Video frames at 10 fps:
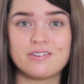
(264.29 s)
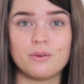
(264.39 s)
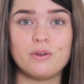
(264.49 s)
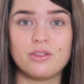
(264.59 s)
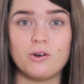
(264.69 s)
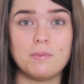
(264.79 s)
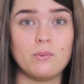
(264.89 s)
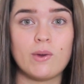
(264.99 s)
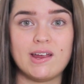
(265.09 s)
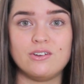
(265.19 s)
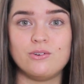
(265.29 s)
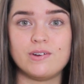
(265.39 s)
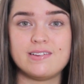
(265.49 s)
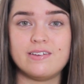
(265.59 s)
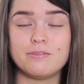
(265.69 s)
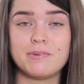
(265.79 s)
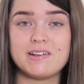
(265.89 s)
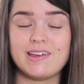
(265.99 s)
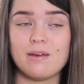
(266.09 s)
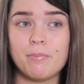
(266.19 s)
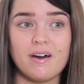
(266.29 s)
because I would have thought it'd be way too greasy for my skin,